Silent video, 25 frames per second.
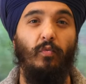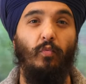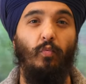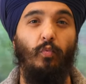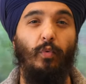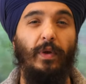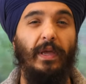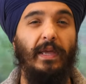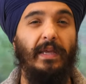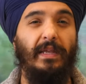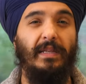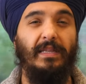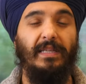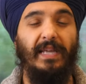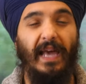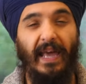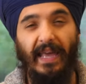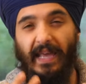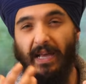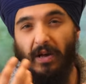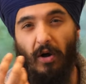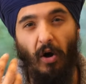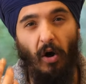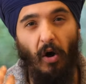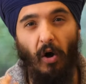we
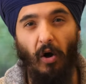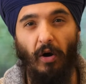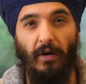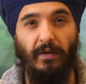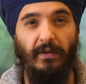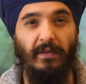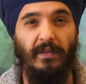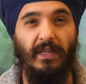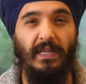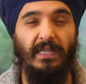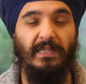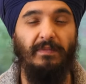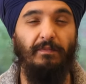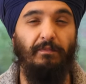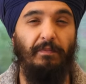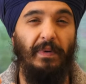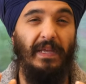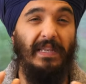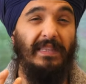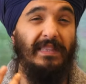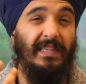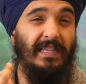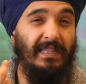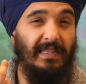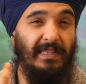take on this
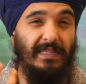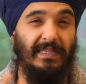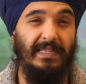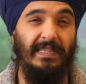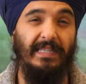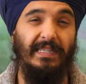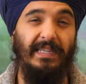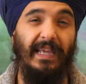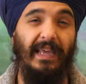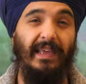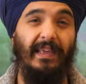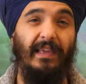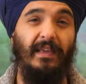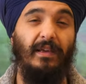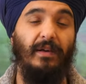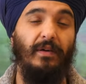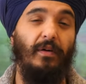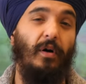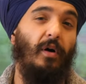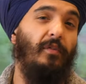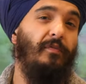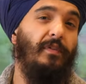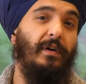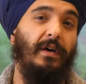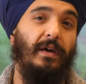birthi, the state
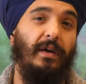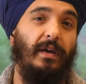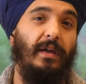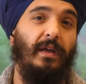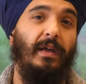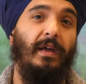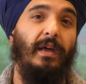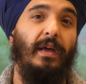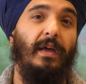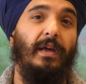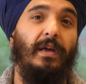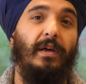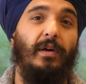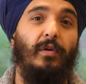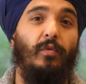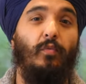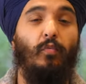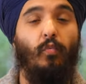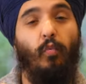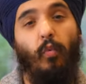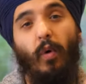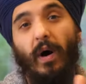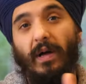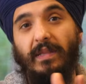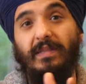of a
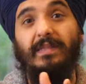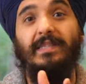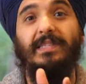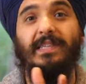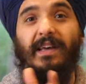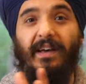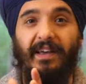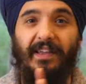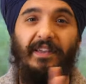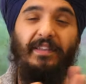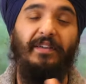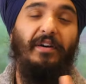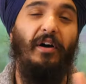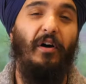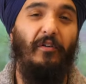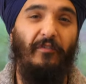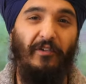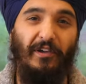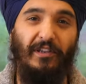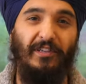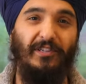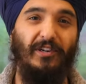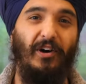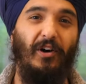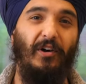one side of
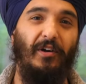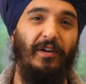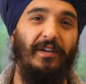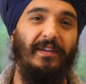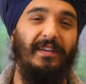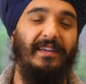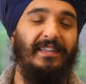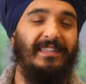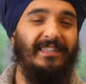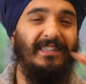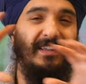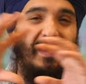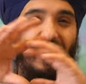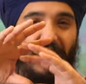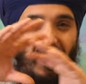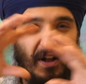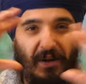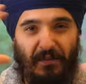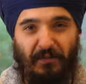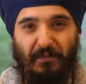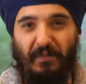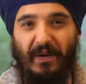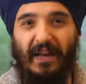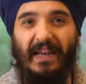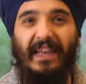a dog. It's not a
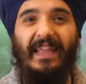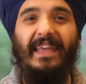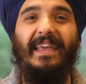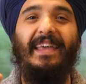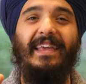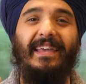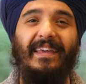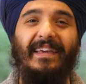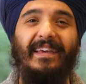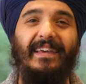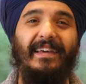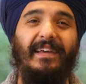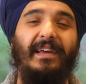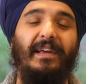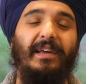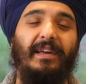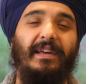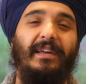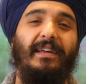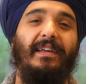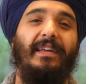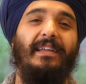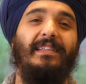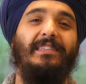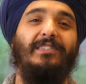complete
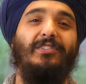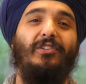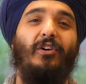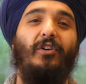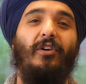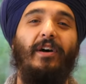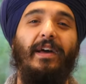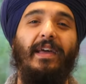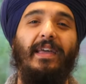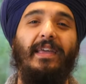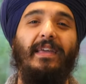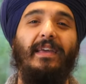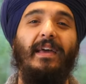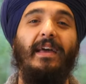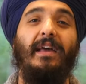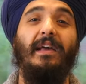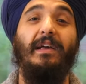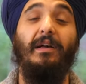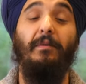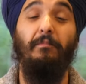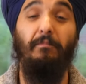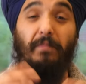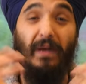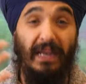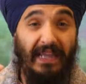
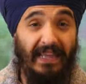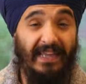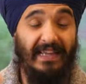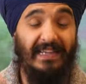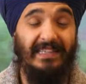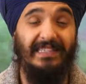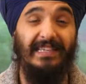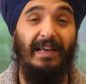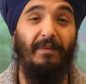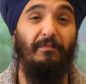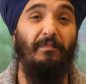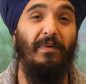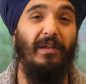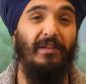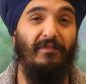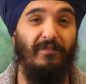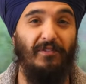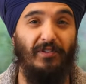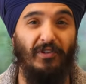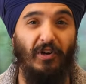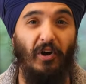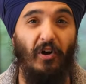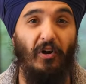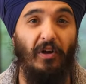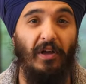example of a
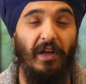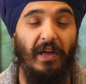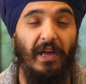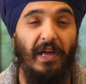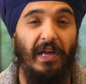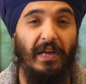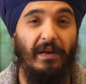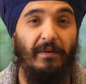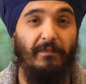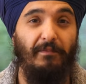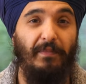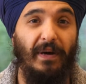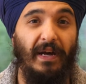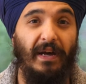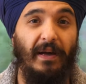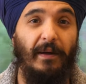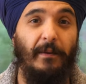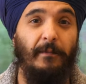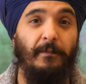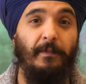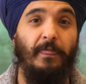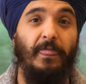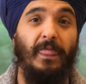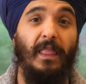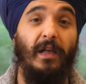dog,
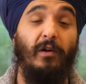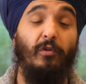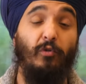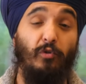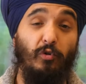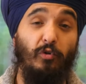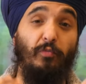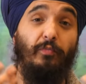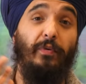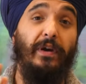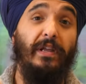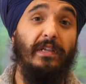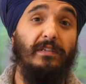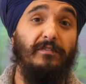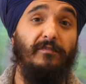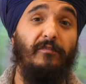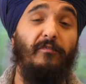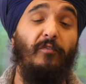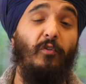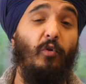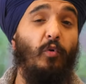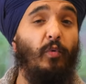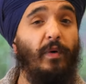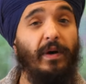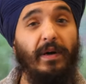but the Guru brings
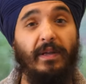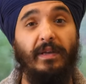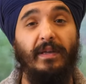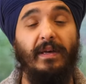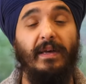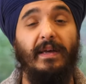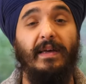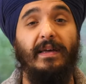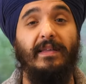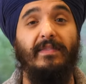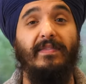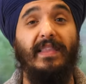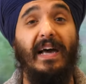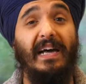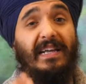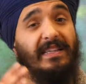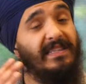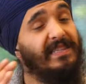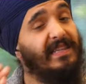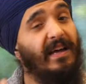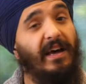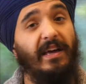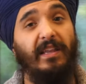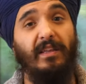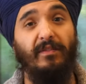forward that
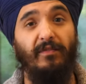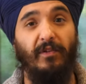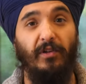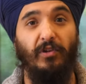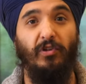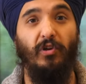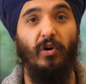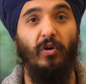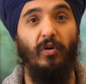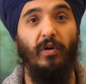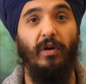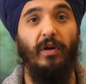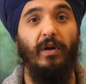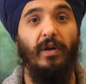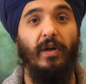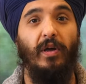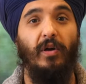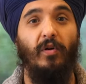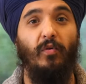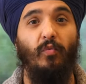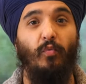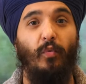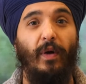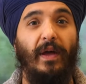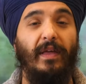side of a dog
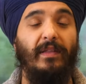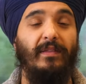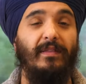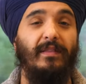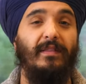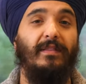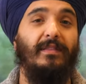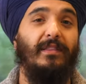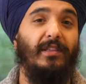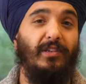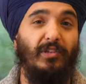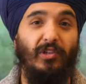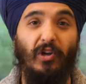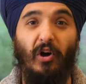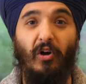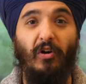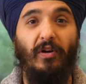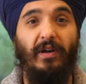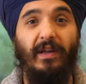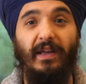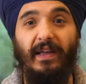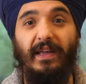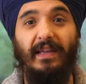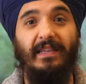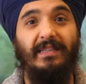when the
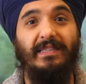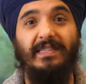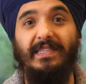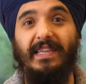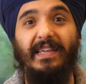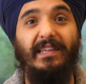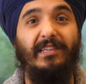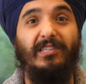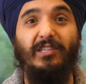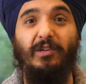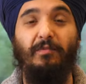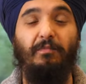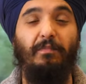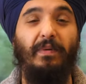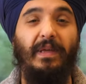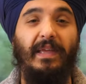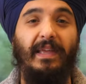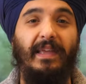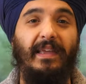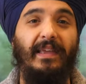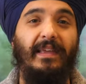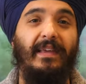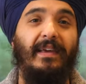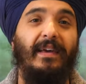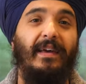dog is seen to
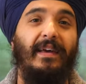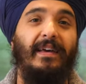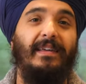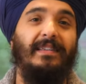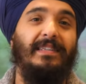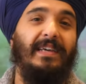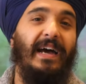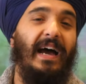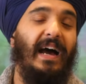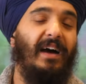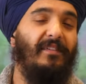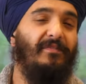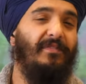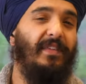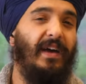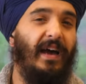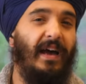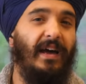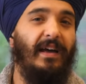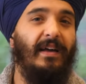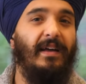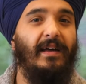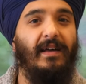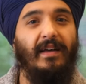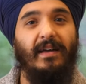be, to have
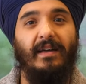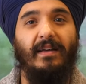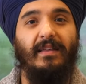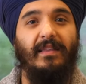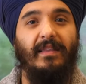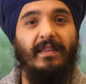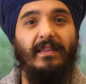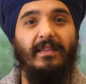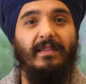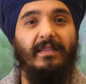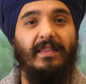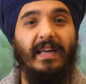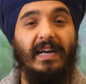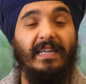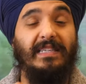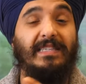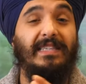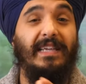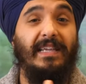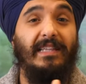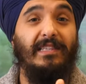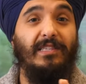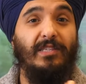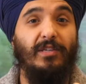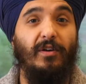that
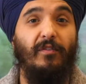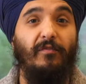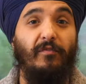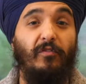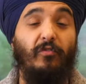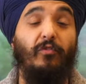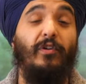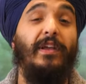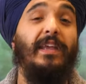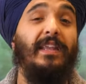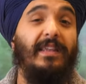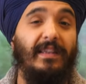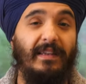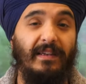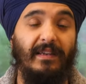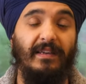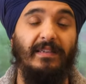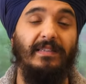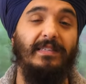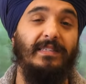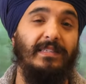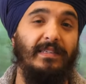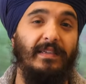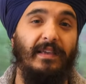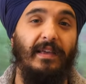sense of
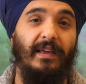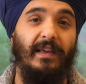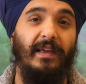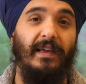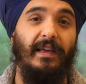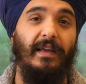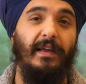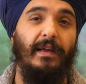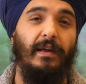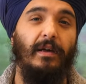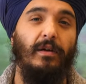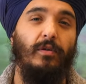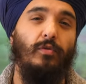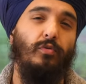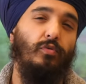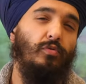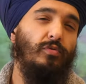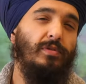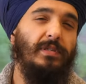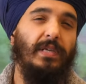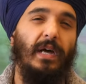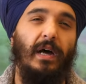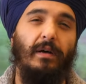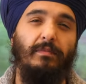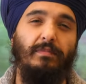greediness. Guru
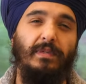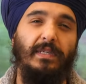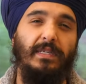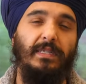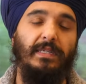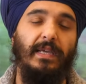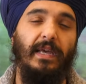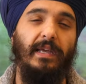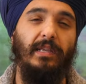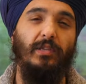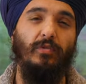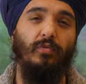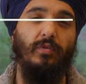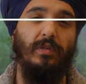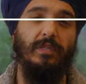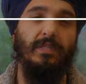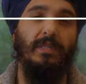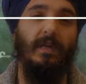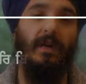Sahib Ji say to us